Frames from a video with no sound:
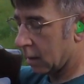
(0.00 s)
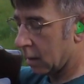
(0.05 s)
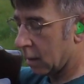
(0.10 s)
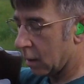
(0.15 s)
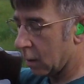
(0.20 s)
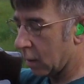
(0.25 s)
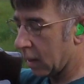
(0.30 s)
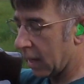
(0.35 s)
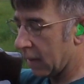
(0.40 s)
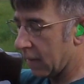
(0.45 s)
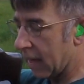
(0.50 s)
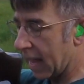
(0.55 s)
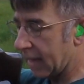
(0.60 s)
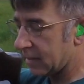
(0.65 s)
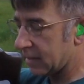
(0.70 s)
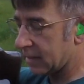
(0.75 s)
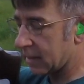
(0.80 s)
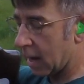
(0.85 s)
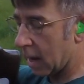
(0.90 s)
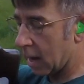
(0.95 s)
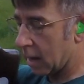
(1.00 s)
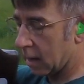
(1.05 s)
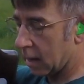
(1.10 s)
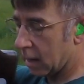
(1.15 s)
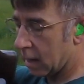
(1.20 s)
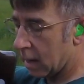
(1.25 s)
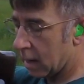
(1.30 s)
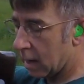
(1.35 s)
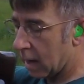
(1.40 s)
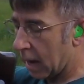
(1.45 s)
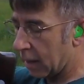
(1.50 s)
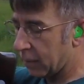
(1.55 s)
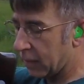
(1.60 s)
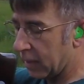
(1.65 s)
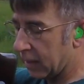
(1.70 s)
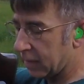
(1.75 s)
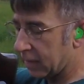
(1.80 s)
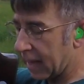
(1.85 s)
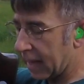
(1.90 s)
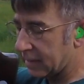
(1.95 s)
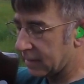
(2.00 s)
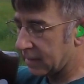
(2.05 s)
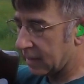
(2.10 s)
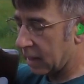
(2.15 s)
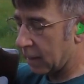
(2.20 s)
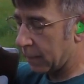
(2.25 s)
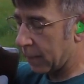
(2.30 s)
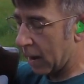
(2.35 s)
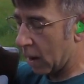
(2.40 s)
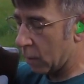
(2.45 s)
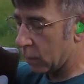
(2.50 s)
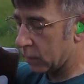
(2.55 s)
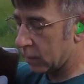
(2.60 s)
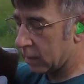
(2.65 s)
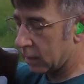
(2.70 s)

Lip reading: Okay, that's, I think that's at about,